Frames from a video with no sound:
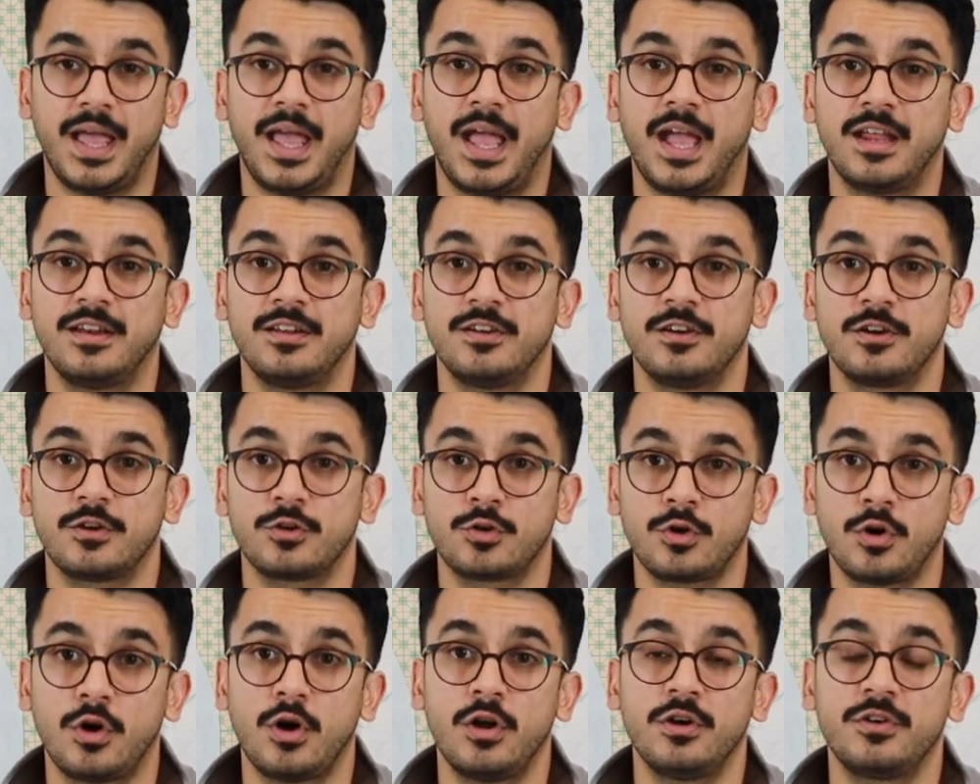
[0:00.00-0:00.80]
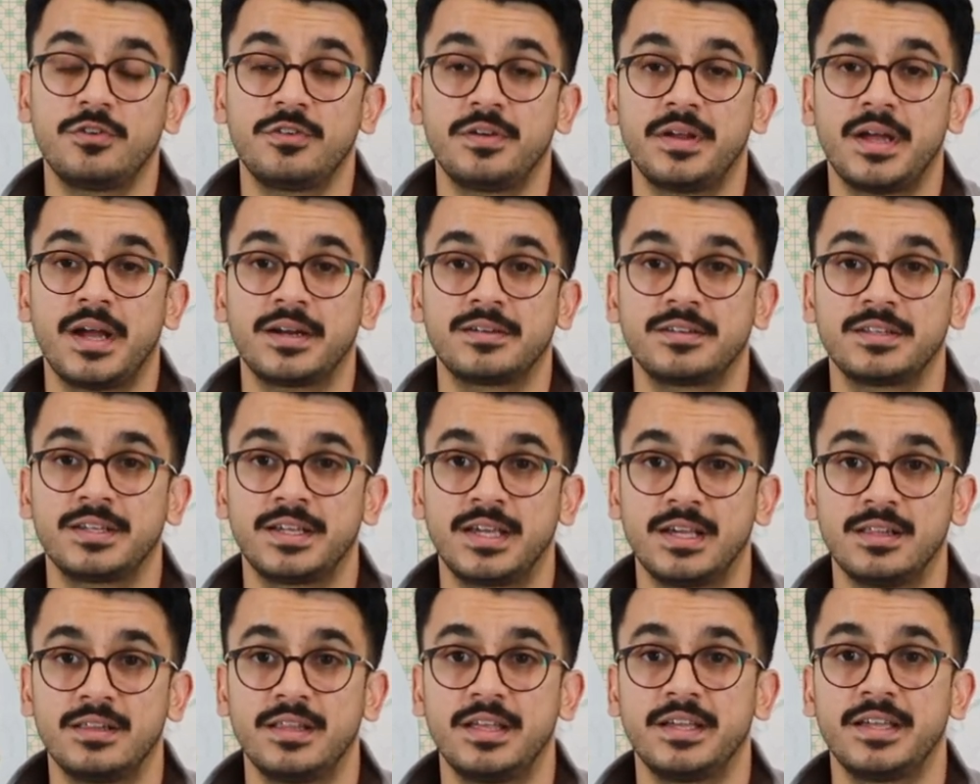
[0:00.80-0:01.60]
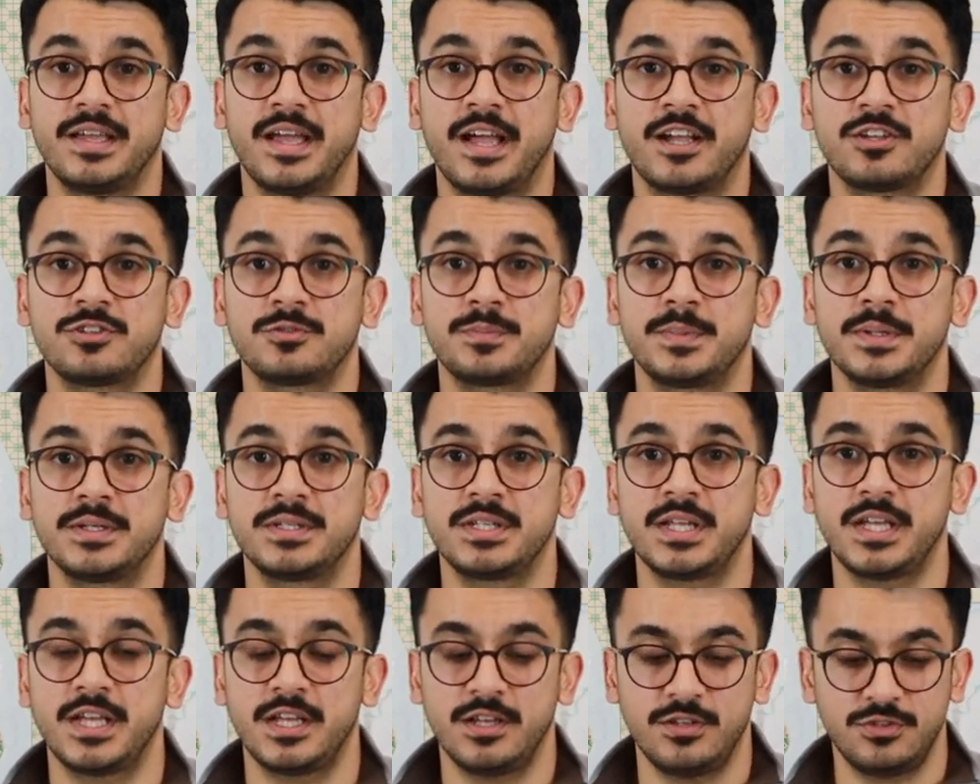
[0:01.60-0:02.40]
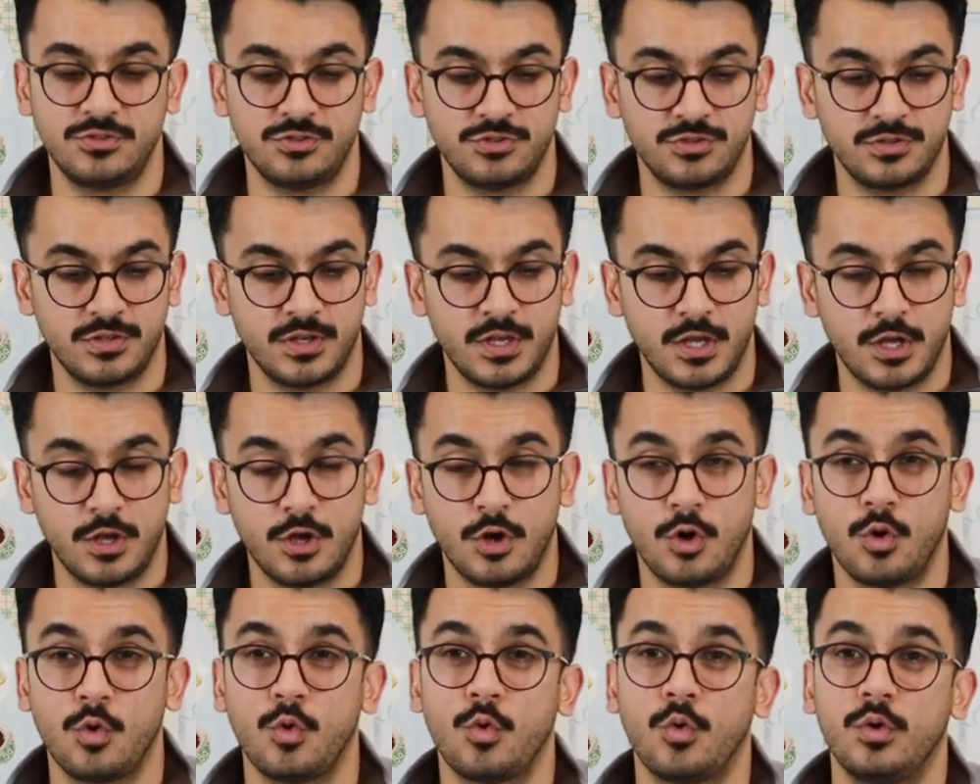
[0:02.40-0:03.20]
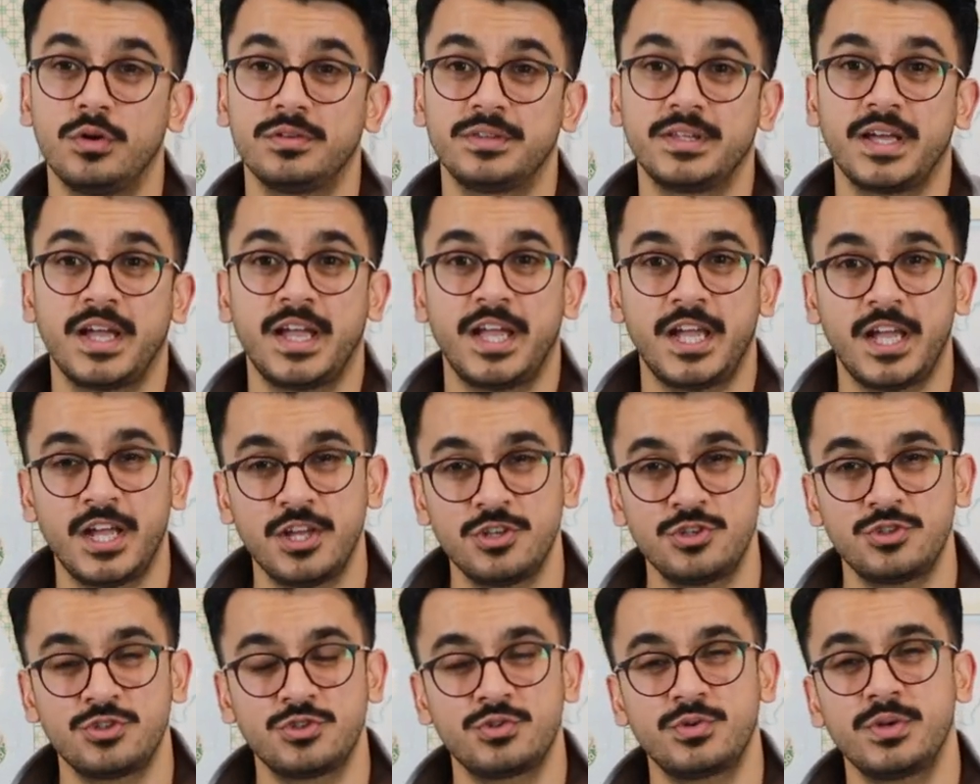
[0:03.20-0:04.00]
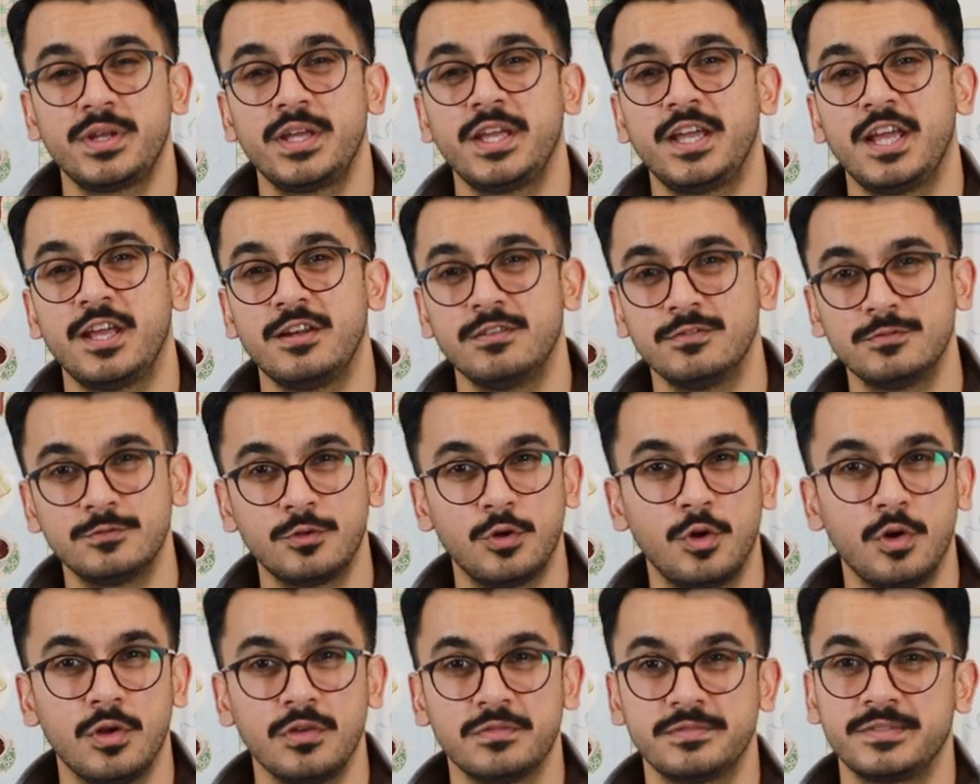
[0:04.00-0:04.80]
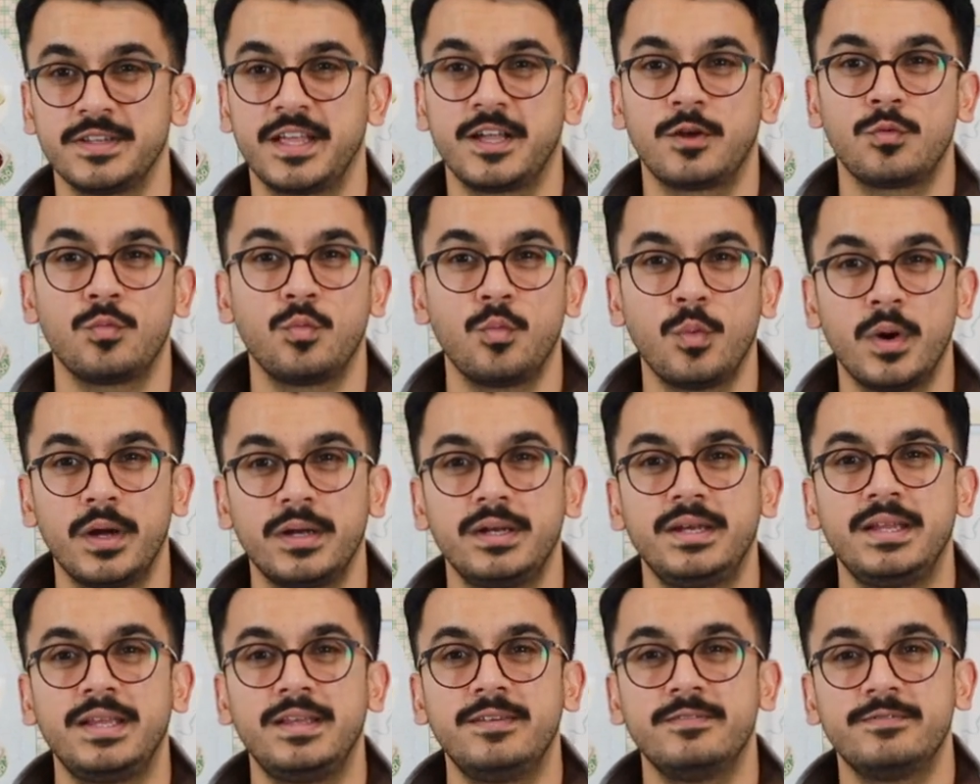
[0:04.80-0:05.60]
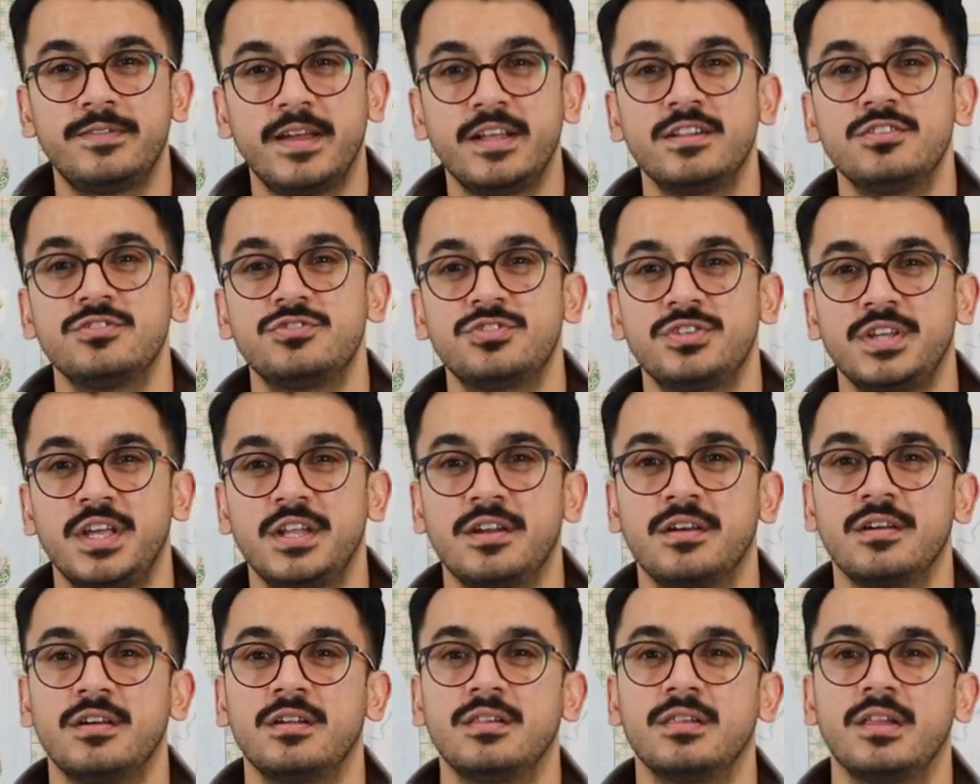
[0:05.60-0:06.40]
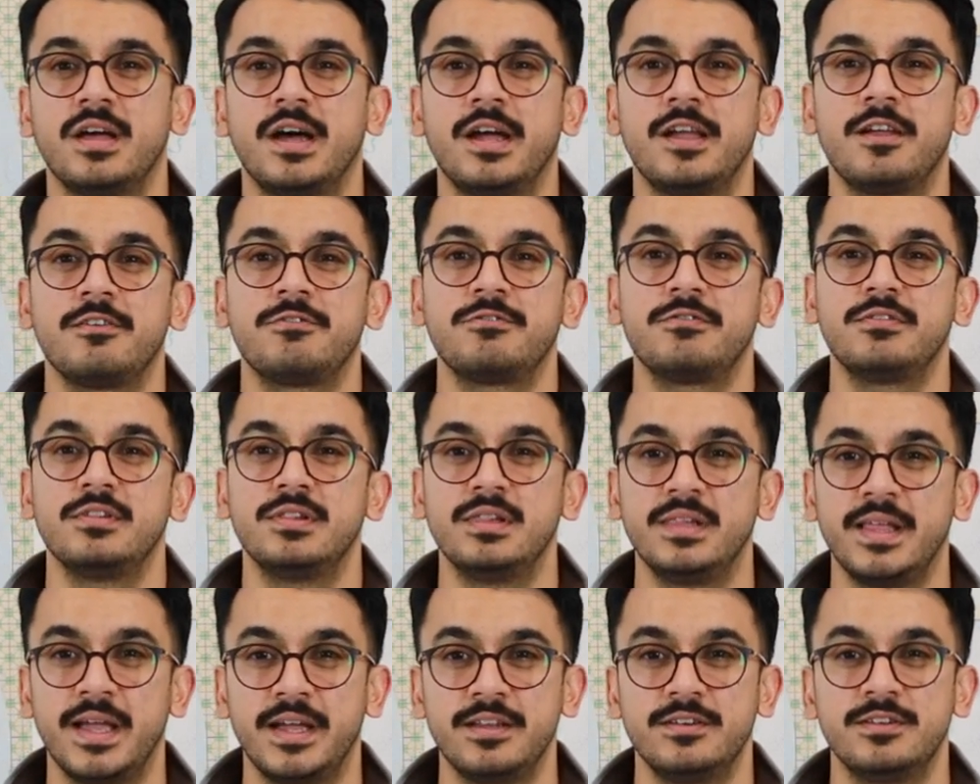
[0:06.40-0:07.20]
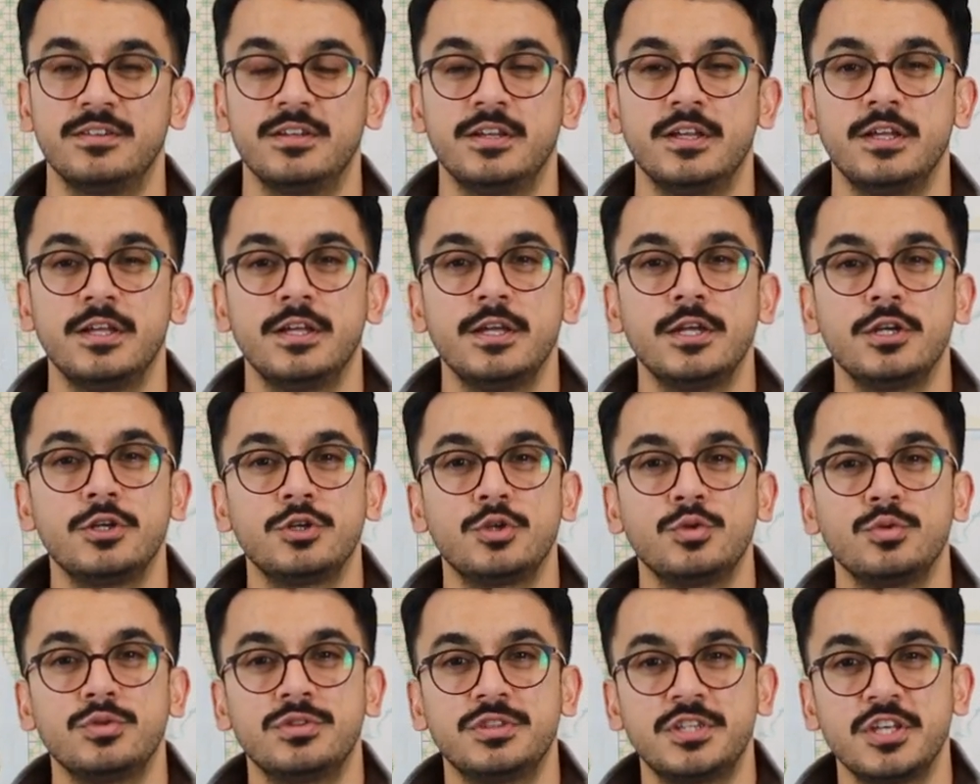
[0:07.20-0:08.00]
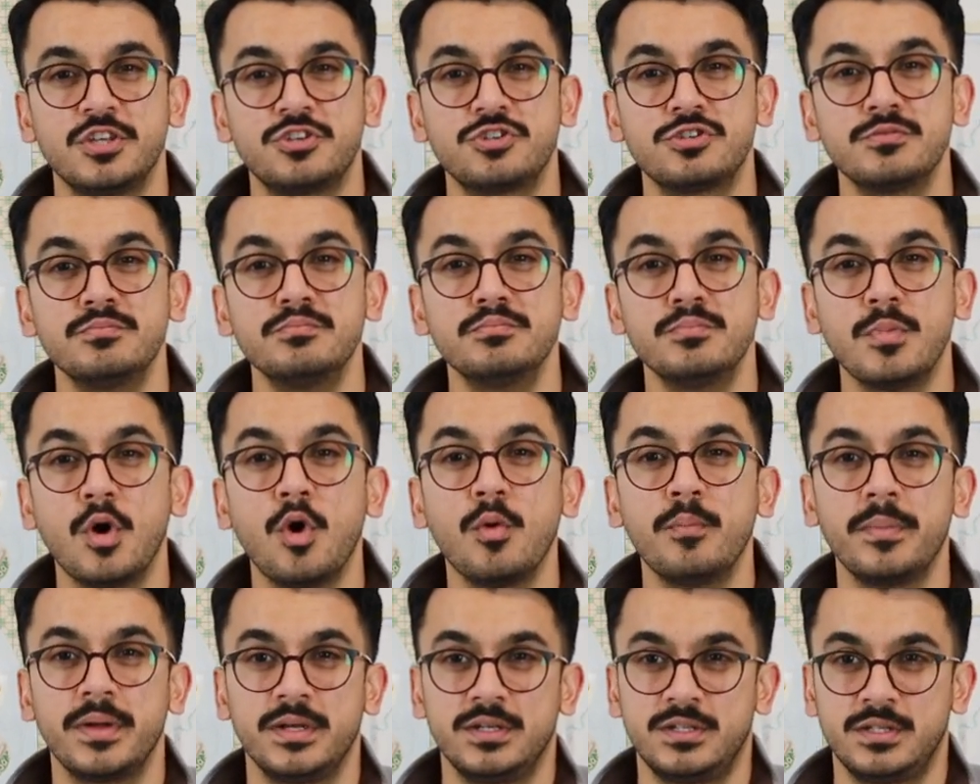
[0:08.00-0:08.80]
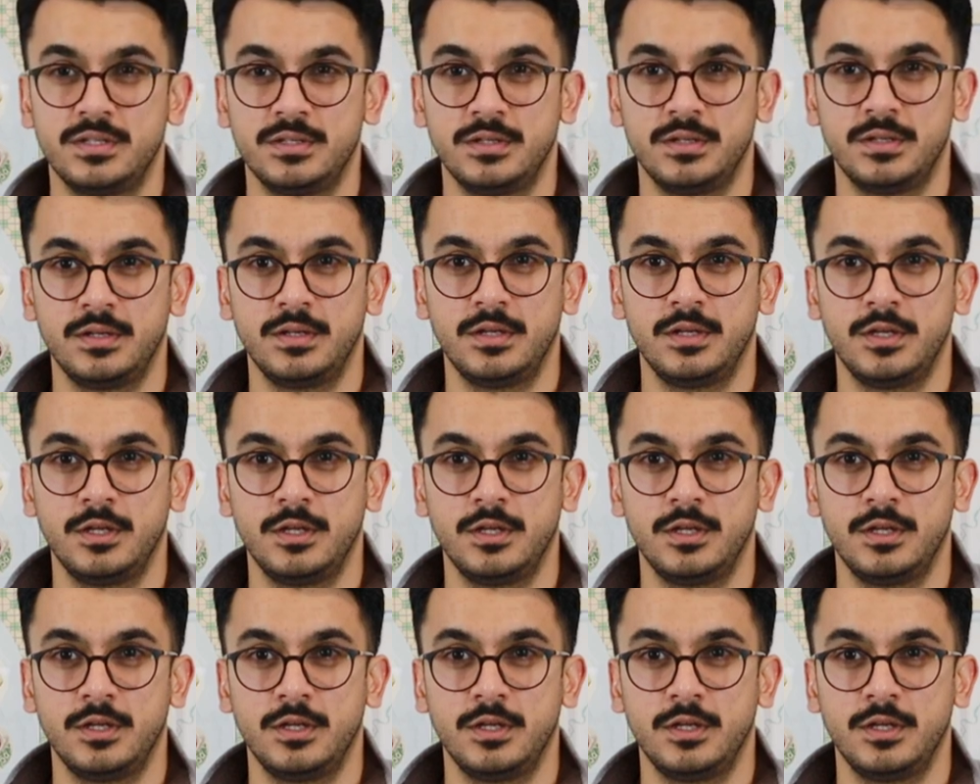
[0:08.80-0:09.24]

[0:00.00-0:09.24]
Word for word: and her contract killing expertise or the history involved, like what events in her life led to this moment